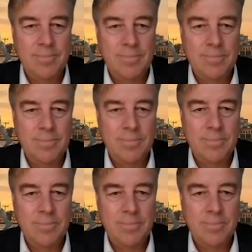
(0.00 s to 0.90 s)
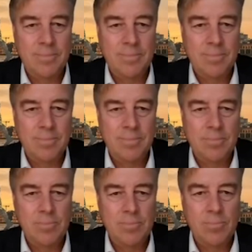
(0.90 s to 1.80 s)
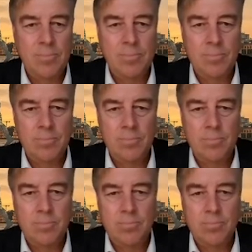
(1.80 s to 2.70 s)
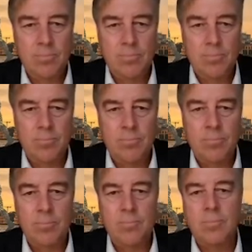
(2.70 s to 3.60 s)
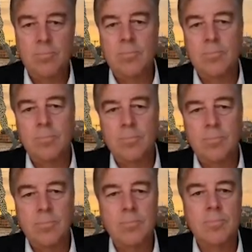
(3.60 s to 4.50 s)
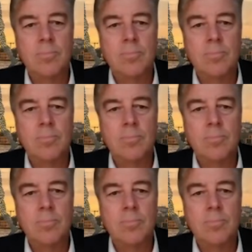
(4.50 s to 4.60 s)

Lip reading: [no speech]